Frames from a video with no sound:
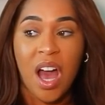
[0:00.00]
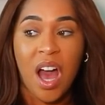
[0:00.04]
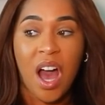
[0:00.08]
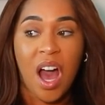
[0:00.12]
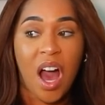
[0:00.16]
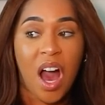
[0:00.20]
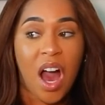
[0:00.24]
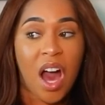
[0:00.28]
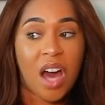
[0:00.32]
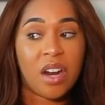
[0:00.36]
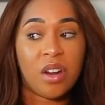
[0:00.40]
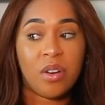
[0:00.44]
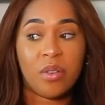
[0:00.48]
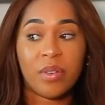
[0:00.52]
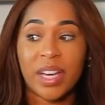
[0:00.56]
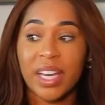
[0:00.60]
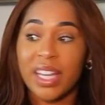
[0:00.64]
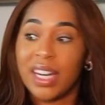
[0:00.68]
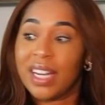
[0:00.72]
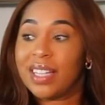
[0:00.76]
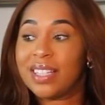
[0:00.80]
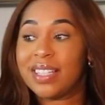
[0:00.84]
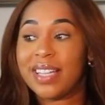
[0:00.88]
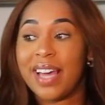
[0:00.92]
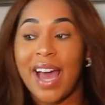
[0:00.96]
I don't
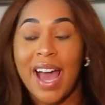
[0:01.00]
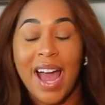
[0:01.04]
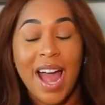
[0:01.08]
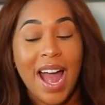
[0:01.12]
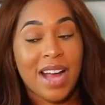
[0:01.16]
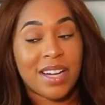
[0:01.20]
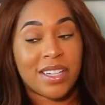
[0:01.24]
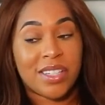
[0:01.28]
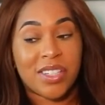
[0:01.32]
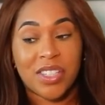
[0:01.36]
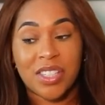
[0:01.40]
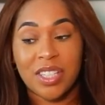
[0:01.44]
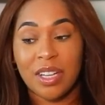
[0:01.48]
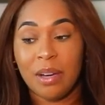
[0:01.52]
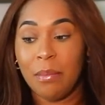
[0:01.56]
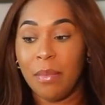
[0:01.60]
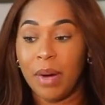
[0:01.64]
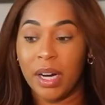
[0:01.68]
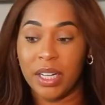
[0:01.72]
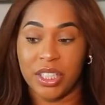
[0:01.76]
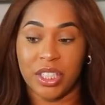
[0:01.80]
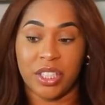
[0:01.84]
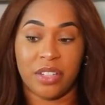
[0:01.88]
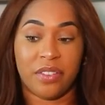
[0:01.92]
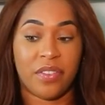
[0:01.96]
get attached to
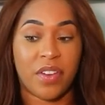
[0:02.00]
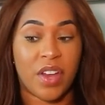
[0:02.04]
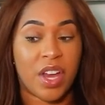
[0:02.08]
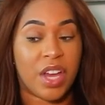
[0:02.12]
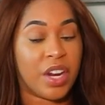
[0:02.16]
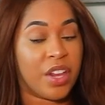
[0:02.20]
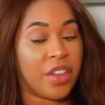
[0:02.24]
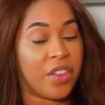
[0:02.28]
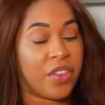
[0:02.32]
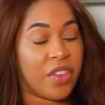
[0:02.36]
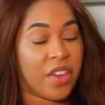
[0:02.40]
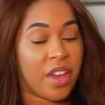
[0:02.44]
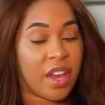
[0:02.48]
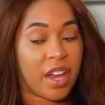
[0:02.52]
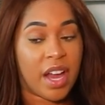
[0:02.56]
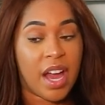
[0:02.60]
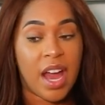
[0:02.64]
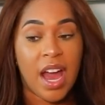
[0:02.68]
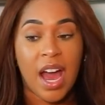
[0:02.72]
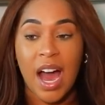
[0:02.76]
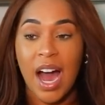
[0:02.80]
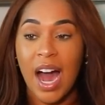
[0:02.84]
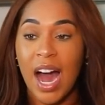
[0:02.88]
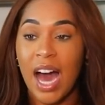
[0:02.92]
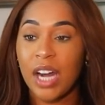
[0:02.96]
much of anything.
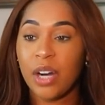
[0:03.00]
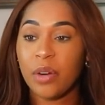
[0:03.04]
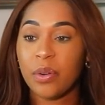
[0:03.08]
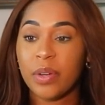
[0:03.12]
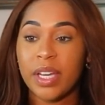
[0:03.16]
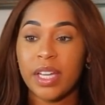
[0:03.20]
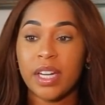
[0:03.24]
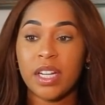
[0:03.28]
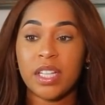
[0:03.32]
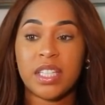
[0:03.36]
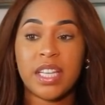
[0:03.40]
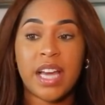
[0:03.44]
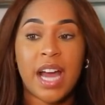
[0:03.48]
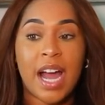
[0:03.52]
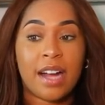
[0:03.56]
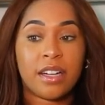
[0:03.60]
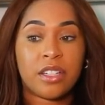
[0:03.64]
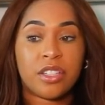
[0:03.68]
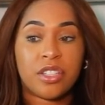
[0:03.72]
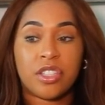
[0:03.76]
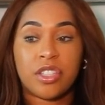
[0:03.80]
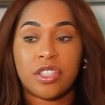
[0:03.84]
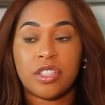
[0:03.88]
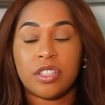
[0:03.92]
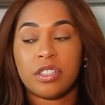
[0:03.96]
I don't get
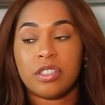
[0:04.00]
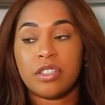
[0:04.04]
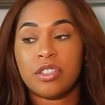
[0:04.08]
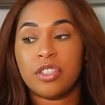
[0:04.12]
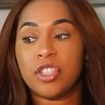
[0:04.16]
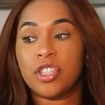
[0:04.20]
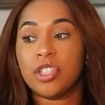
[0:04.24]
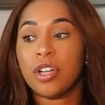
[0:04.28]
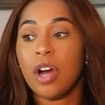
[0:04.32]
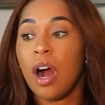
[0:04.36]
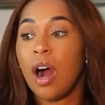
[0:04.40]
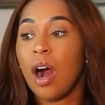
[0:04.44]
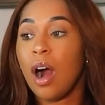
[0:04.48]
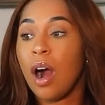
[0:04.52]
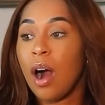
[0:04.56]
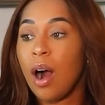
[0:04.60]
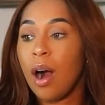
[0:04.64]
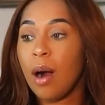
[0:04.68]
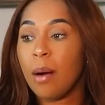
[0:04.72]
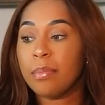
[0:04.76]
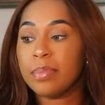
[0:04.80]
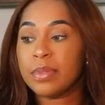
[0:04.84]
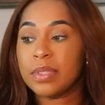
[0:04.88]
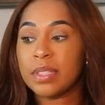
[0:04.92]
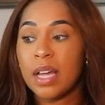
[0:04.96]
attached to
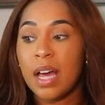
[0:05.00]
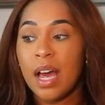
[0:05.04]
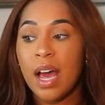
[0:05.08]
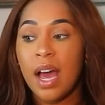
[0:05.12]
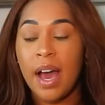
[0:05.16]
jobs.